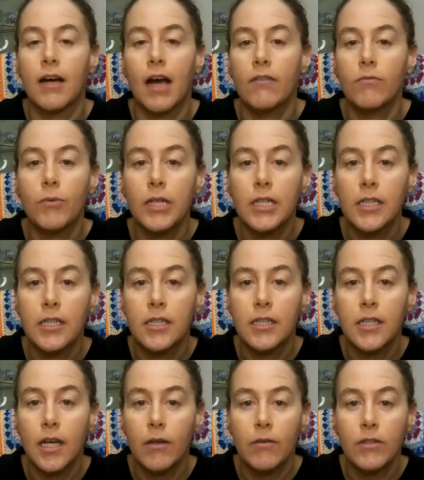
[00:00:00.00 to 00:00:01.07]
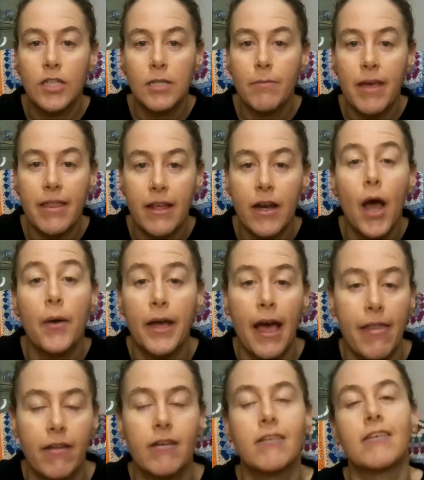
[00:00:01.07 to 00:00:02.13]
Haven't we? No? Just me then?
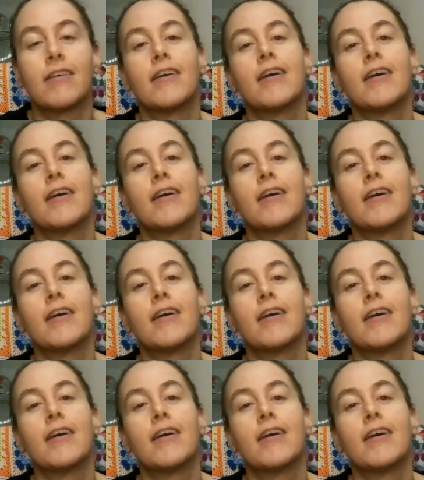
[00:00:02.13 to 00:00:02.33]
Okay then.